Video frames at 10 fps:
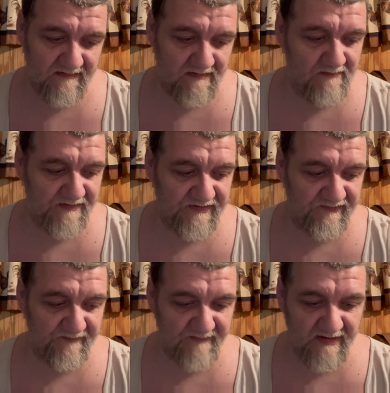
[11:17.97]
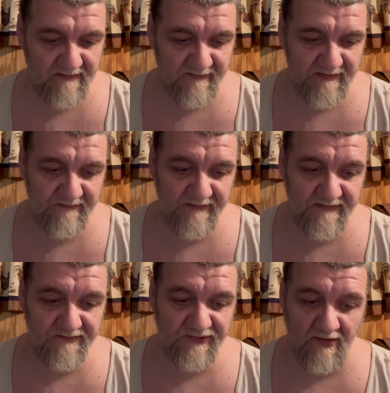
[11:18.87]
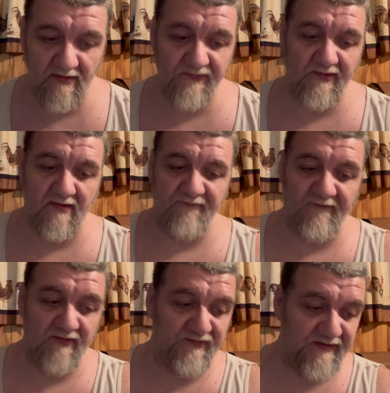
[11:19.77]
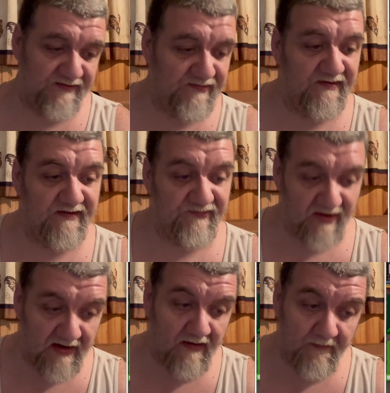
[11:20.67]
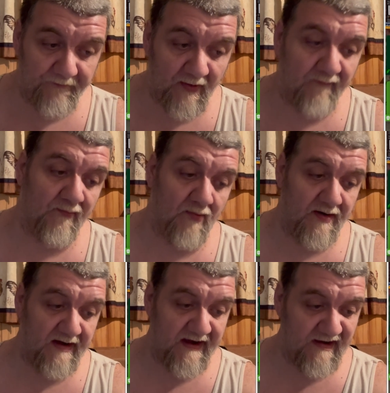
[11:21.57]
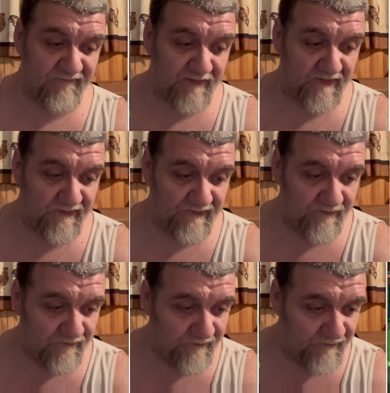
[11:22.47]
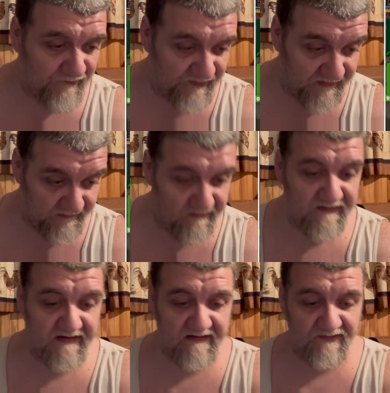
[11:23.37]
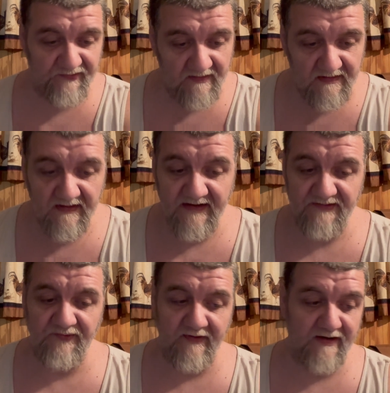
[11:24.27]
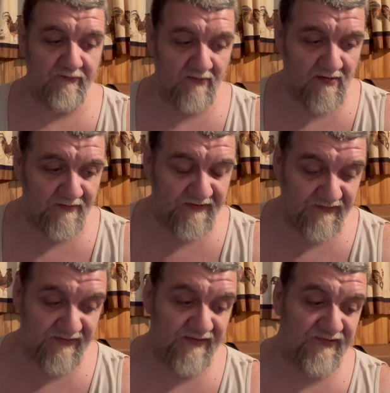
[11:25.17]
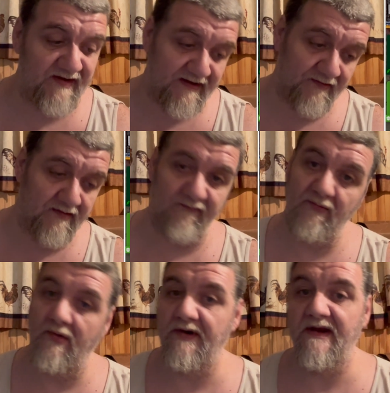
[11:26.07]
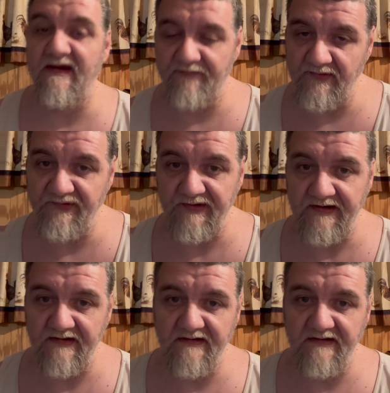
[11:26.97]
which is a bummer. But Charizard first edition is up over 1.5%. Yes, and Shrek Royalties is down over 1.5%.